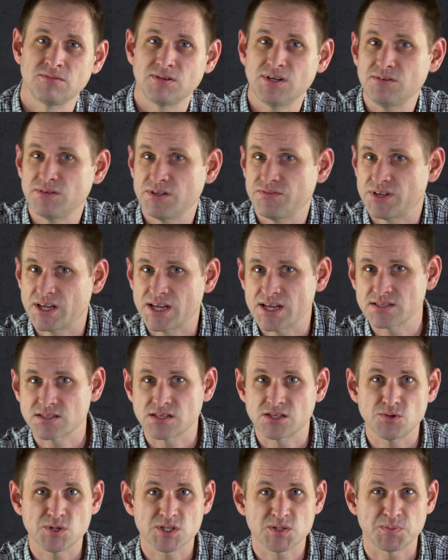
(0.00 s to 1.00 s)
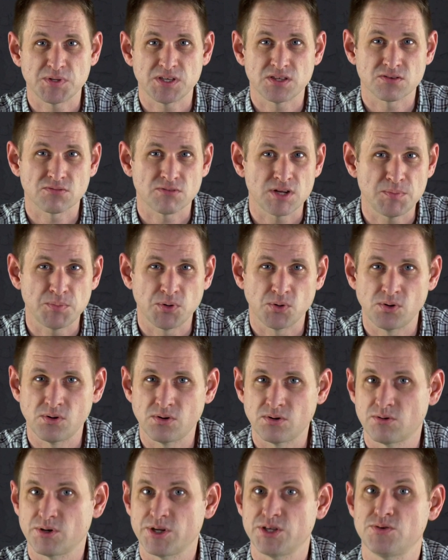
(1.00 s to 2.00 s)
Well, if it has a USB 3
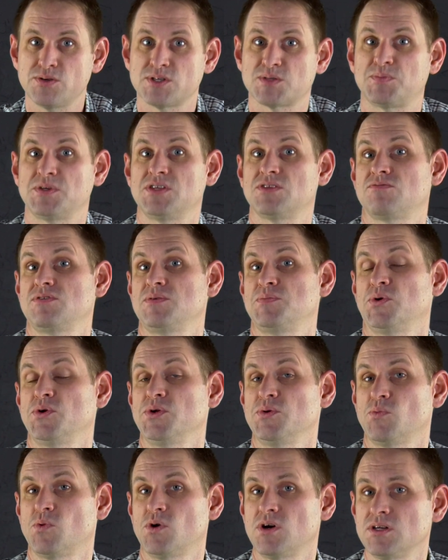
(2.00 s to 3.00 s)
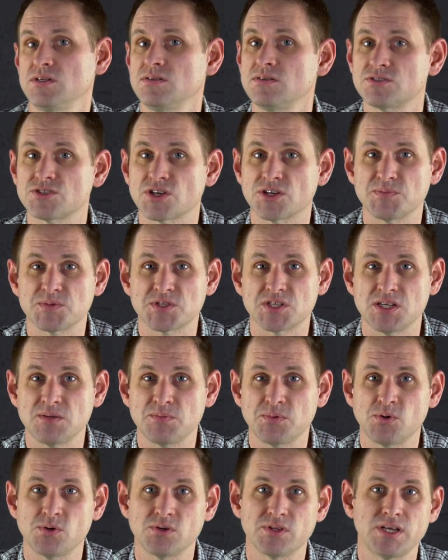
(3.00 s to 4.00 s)
port or a USB 3.1 Type-C
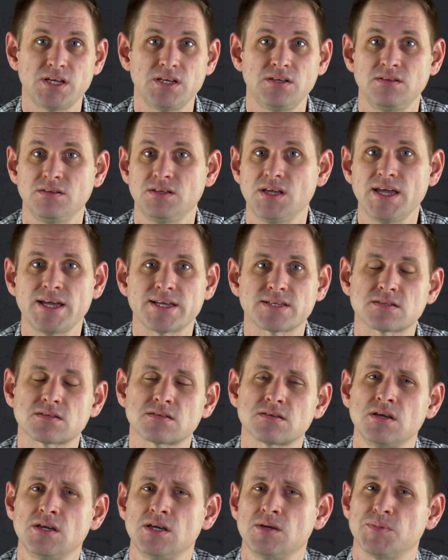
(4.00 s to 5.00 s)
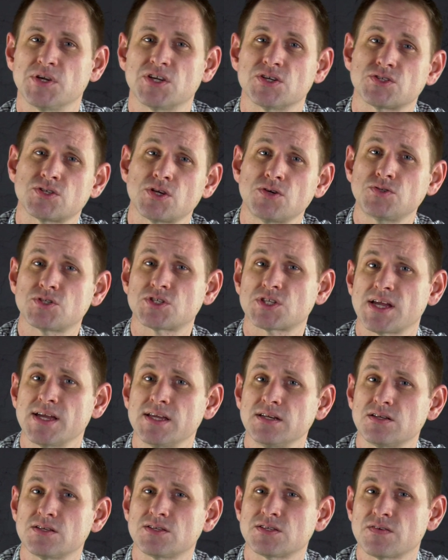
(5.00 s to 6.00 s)
port, then yes, because those
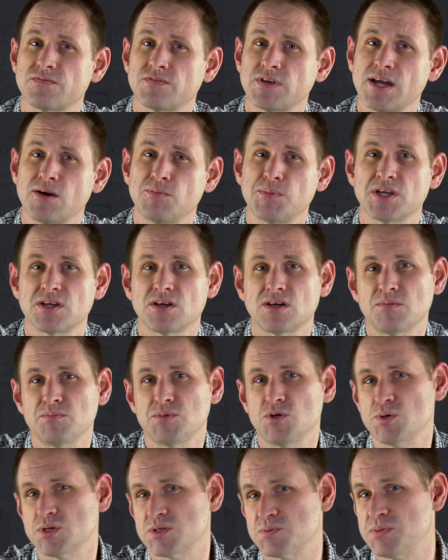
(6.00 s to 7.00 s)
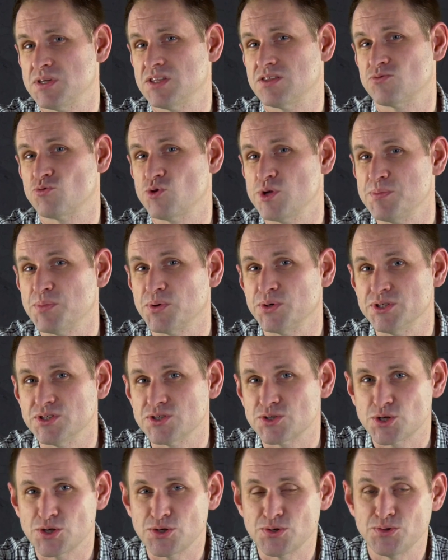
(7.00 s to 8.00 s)
standards have now become USB
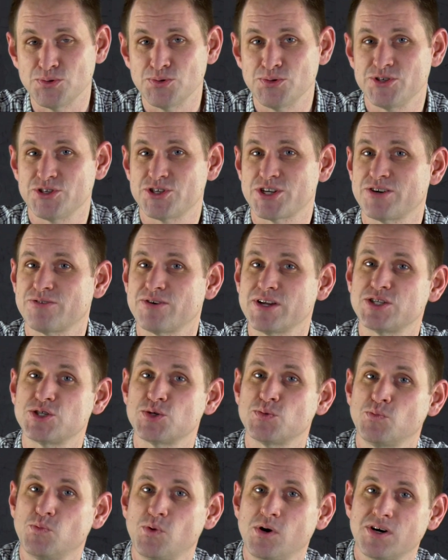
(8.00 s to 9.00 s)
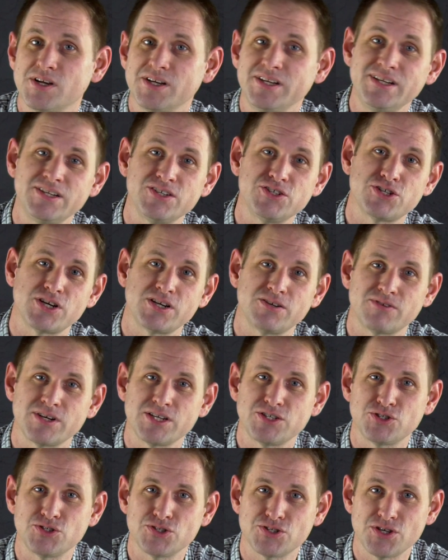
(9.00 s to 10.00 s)
3.2, Generation 1 and
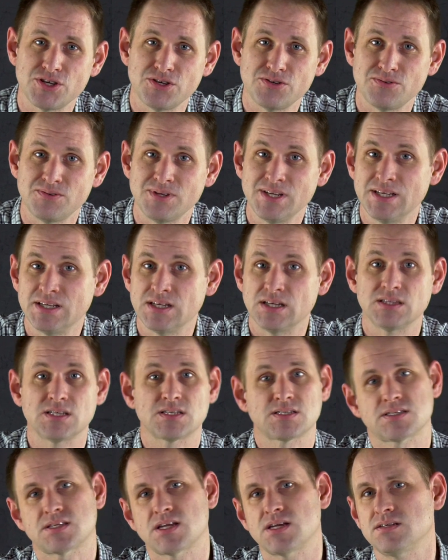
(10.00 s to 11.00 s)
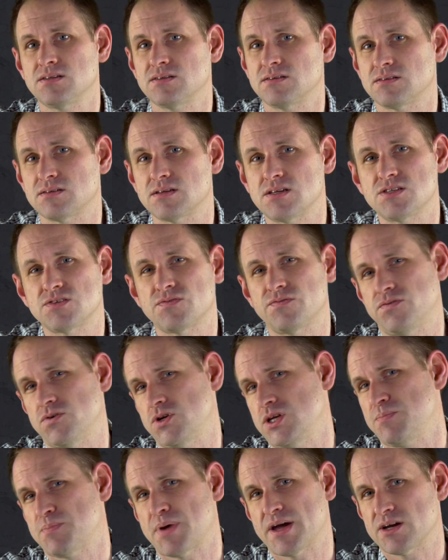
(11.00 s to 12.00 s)
Generation 2, and the standard is
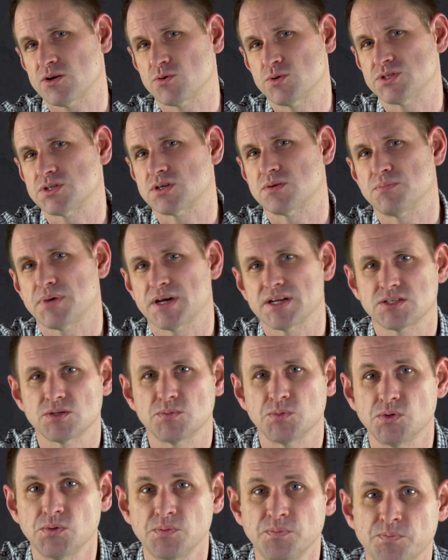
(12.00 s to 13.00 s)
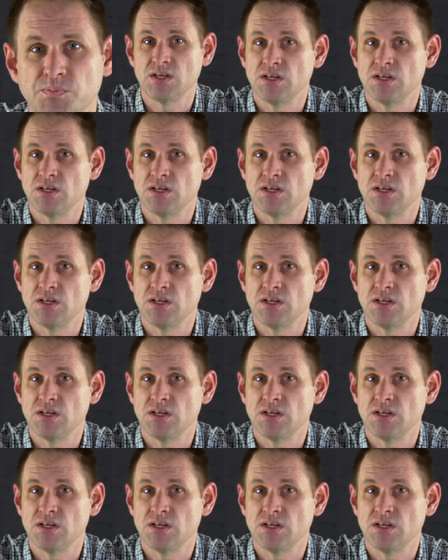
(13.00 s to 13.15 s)
fully backwards compatible.